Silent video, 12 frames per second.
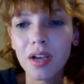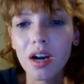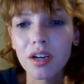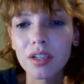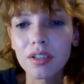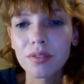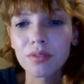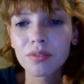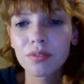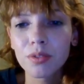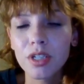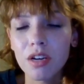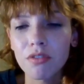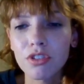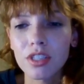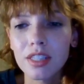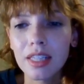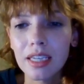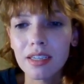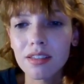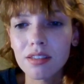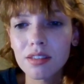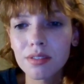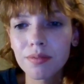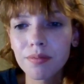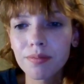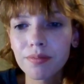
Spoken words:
on whatever this link is.